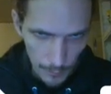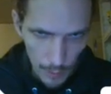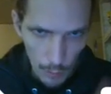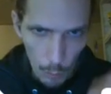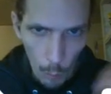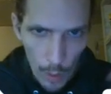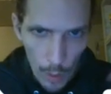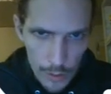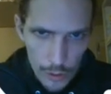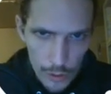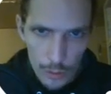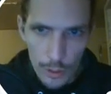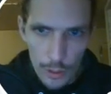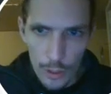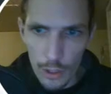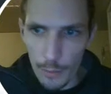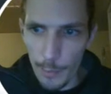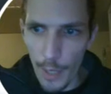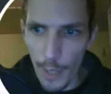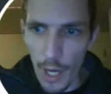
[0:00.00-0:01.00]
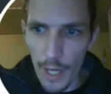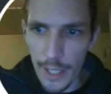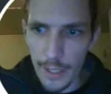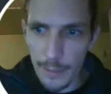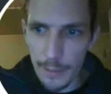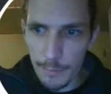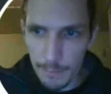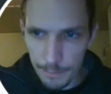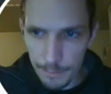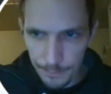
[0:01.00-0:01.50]
Once you do your
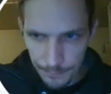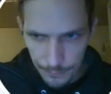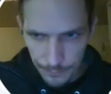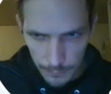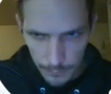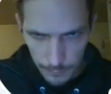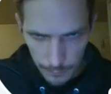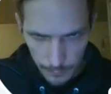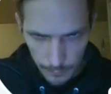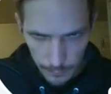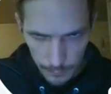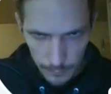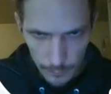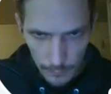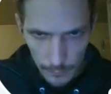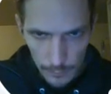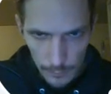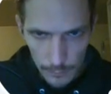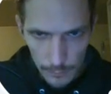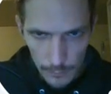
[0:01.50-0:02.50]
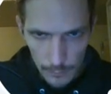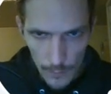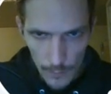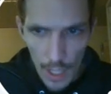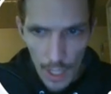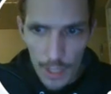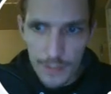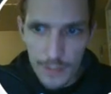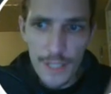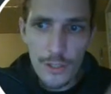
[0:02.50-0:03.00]
buying,
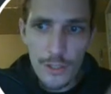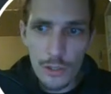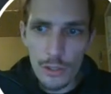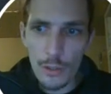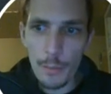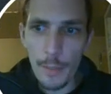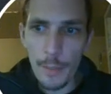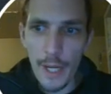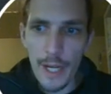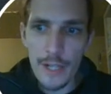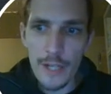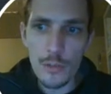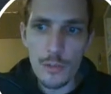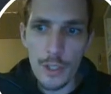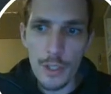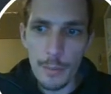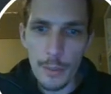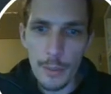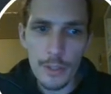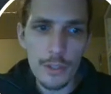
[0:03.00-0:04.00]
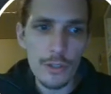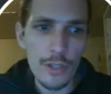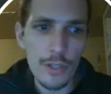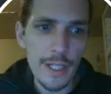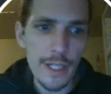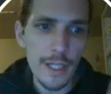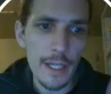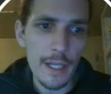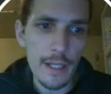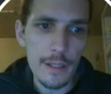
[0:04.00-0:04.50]
it takes you to a page where you put your
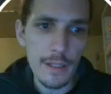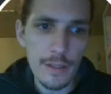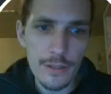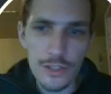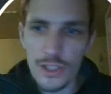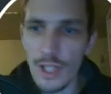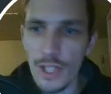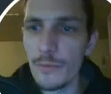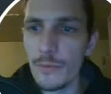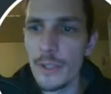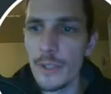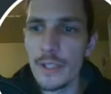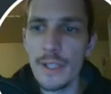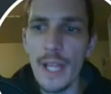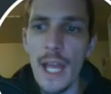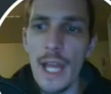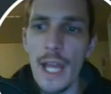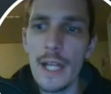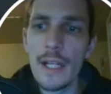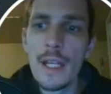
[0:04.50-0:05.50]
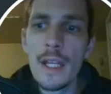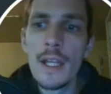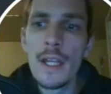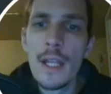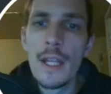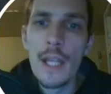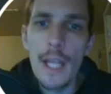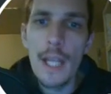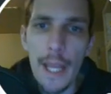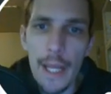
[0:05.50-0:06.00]
link in and stuff like that,
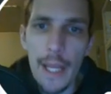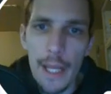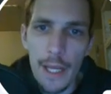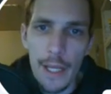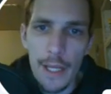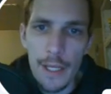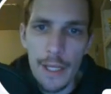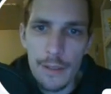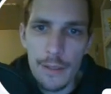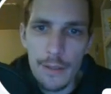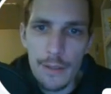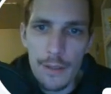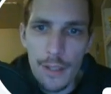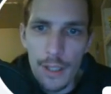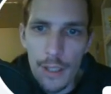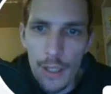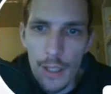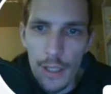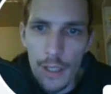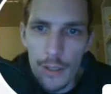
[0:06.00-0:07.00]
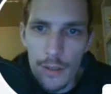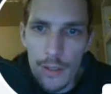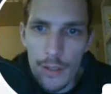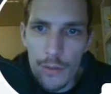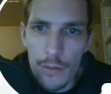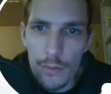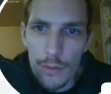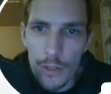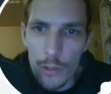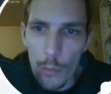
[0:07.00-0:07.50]
and
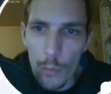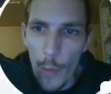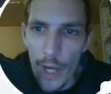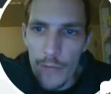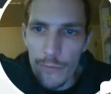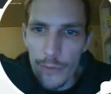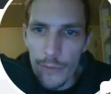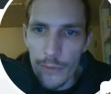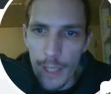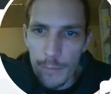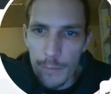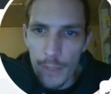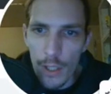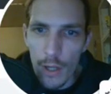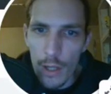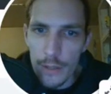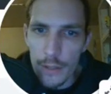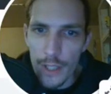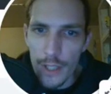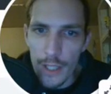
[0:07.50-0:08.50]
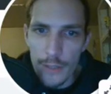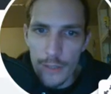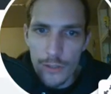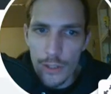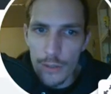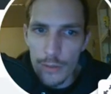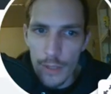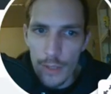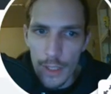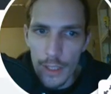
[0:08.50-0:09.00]
you wait for them to contact you,
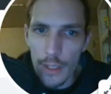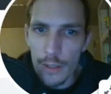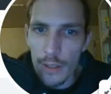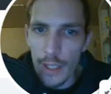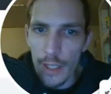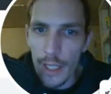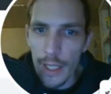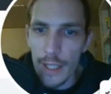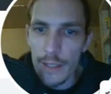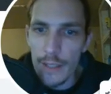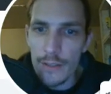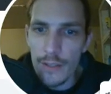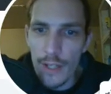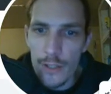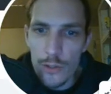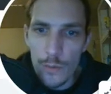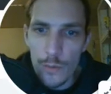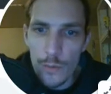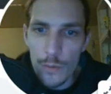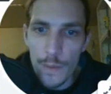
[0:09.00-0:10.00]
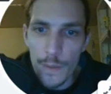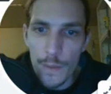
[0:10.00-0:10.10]
and they get in touch with you